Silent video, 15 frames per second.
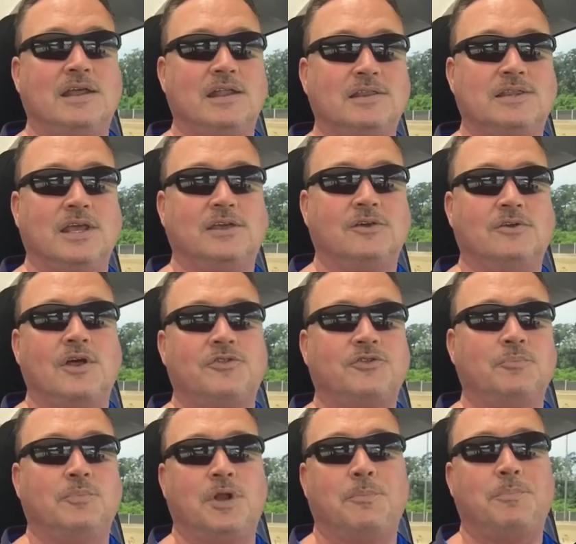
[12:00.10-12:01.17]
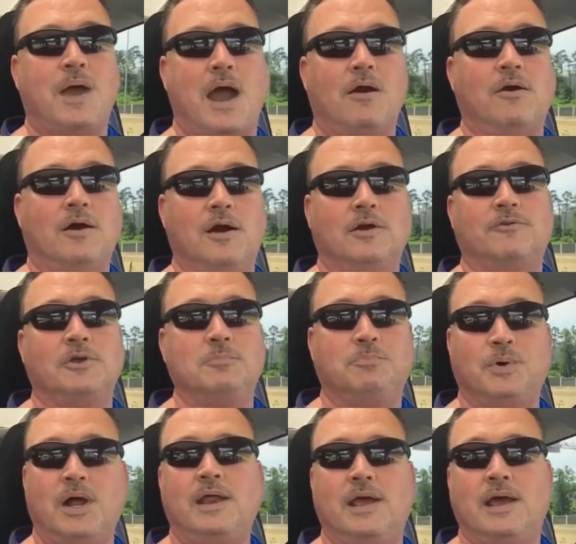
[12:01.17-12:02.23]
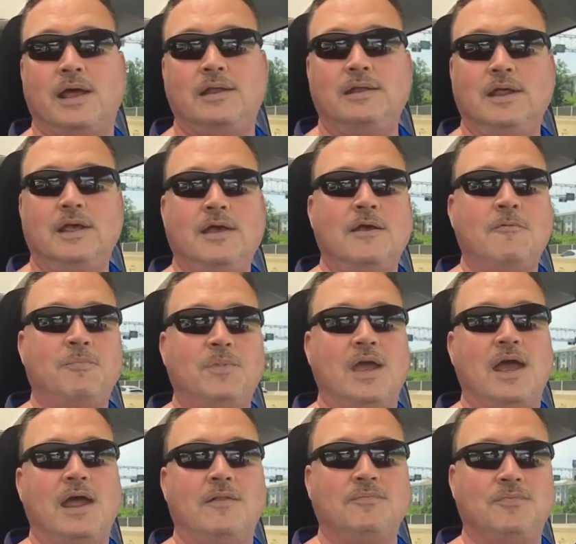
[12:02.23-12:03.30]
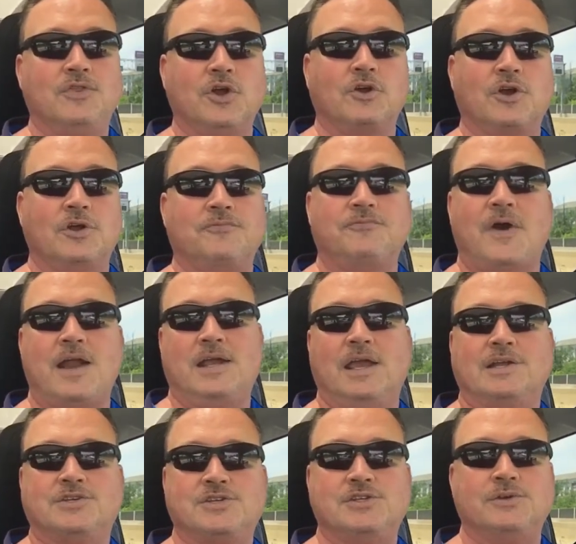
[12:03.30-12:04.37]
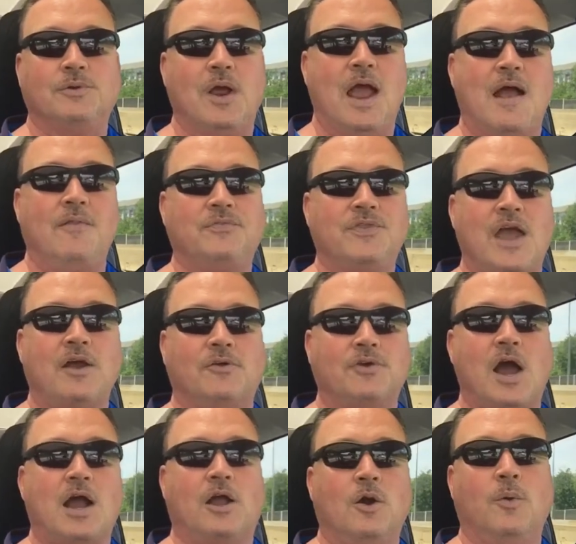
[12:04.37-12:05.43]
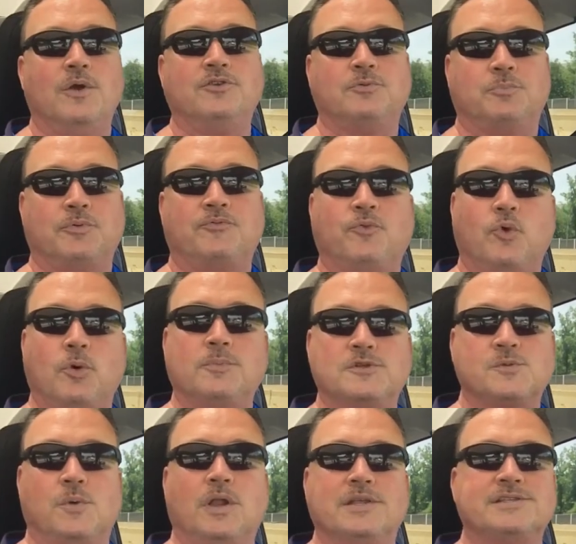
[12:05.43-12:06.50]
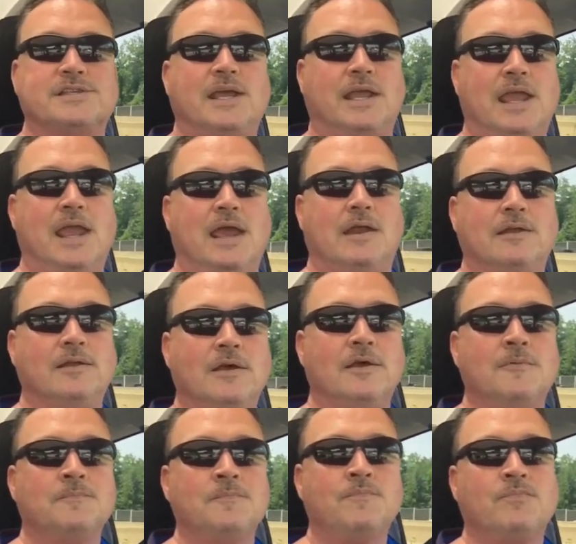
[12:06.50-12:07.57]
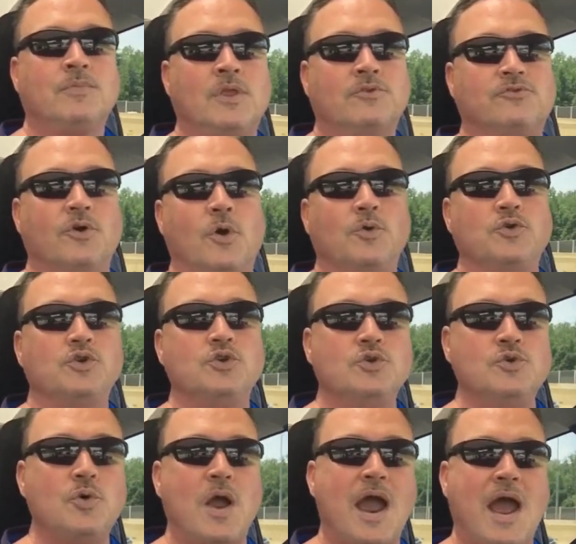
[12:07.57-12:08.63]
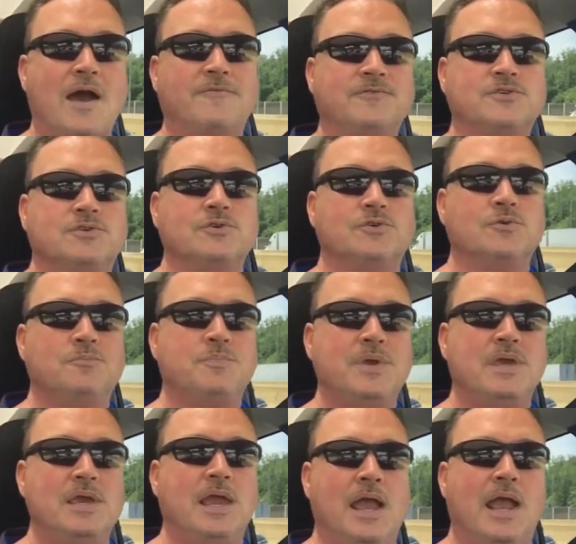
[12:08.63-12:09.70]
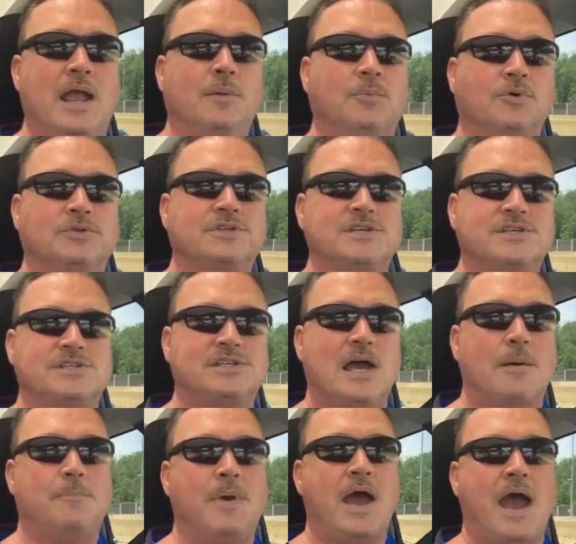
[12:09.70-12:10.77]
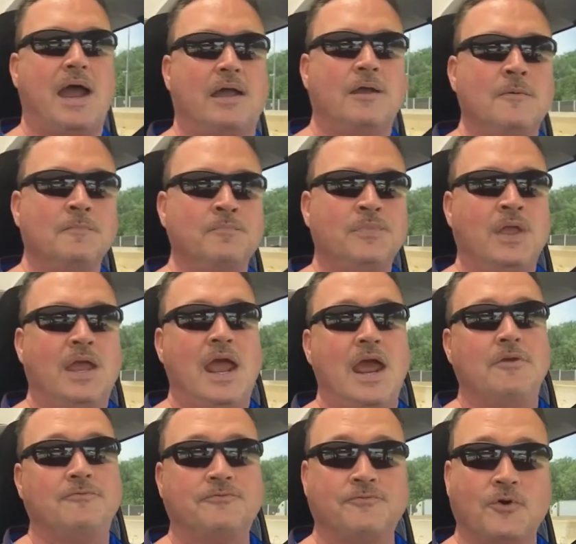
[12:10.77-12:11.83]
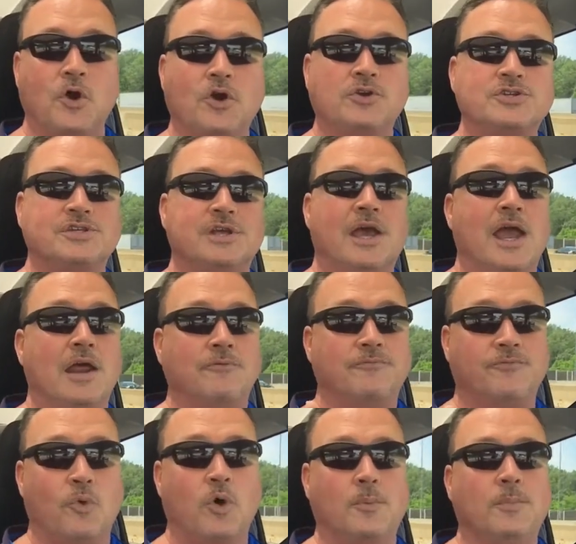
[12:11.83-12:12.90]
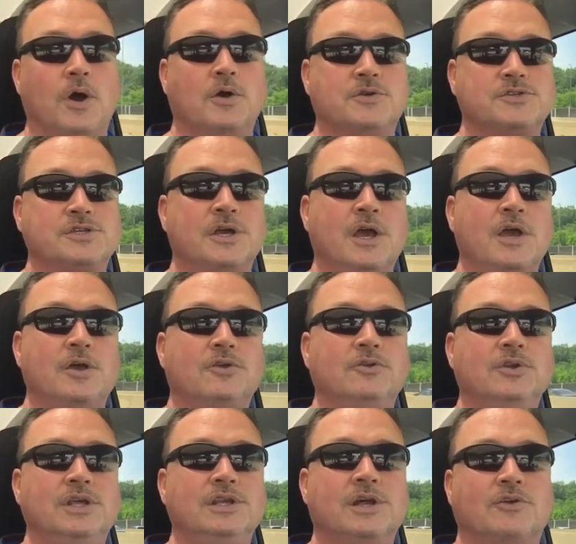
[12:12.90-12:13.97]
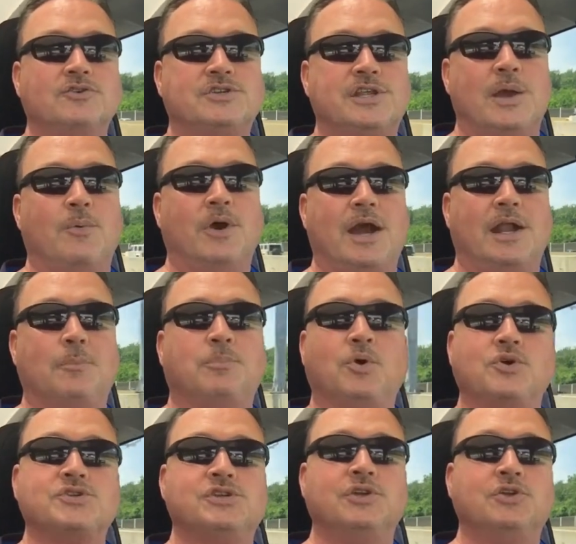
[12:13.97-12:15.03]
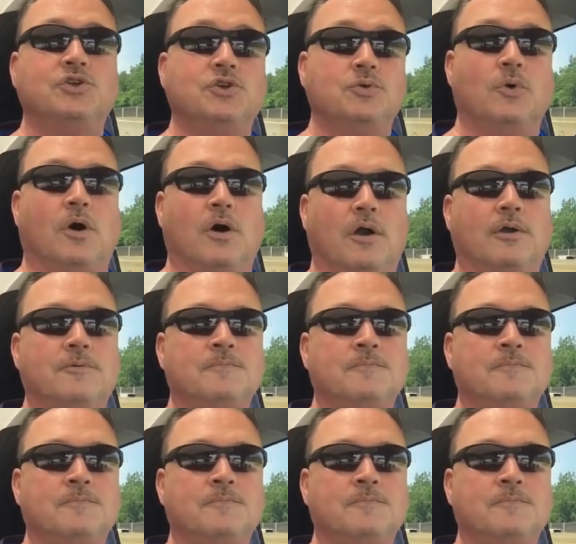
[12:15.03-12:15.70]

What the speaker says: and think you're nothing but a power-hungry butthead, and they're going to fight against you, and they are not going to perform as well as they can. So you have to be able to step back, and first and foremost, you need to understand what kind of person you are.